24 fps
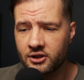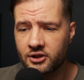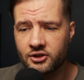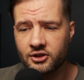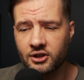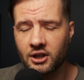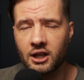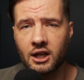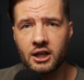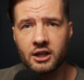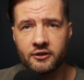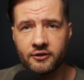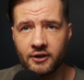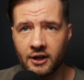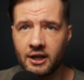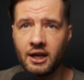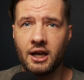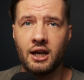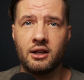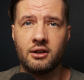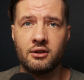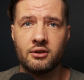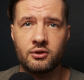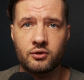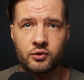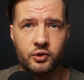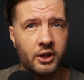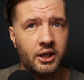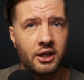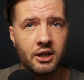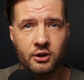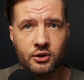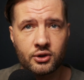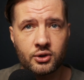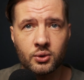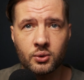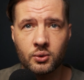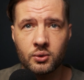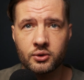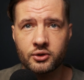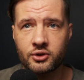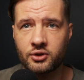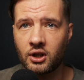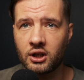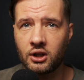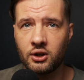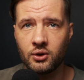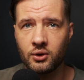There's a lot of, again, rigging
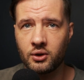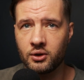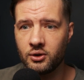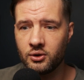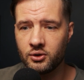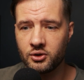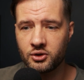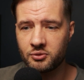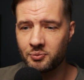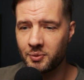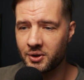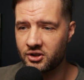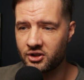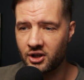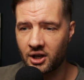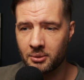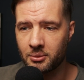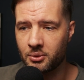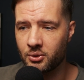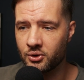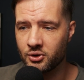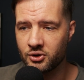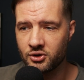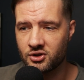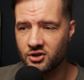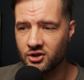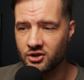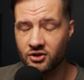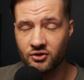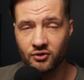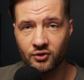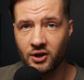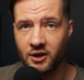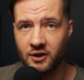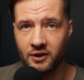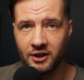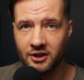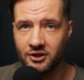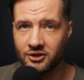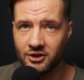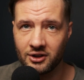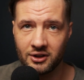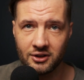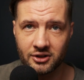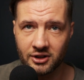tools that you can use. Mixamo is just very easy.